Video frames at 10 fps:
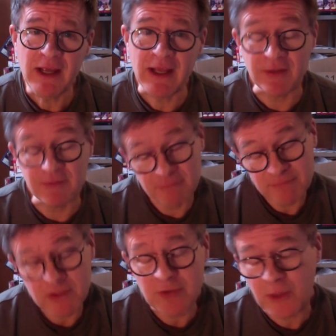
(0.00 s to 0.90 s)

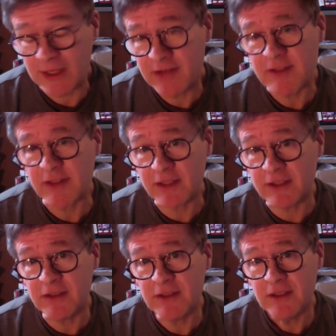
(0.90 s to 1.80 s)
And, you know, quite
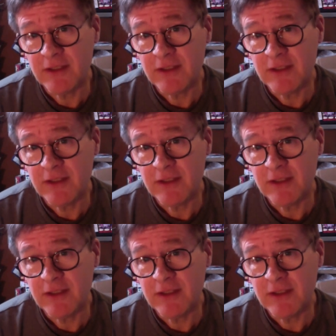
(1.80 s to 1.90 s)
honestly,